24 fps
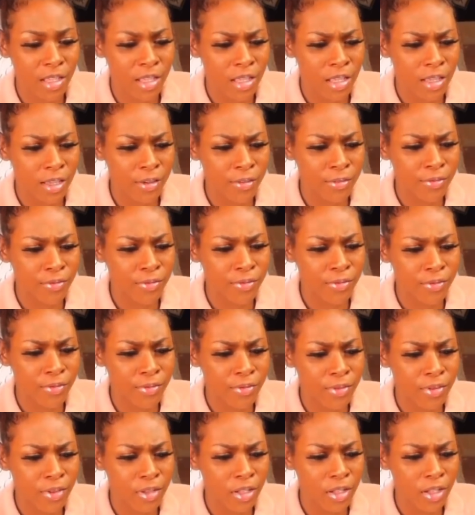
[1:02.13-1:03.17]
If
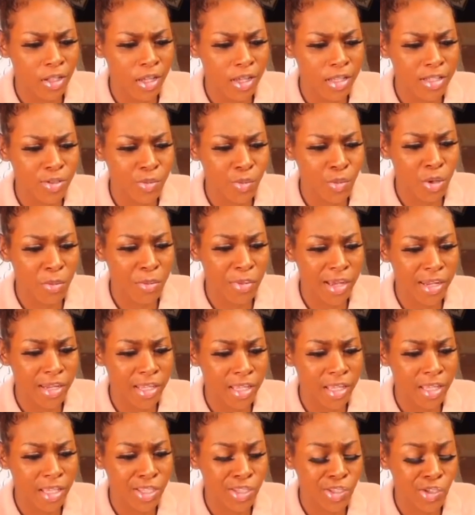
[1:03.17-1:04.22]
looks were
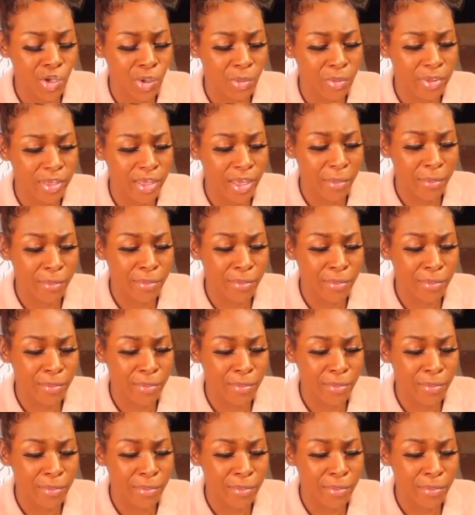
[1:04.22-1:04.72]
money, you'll be a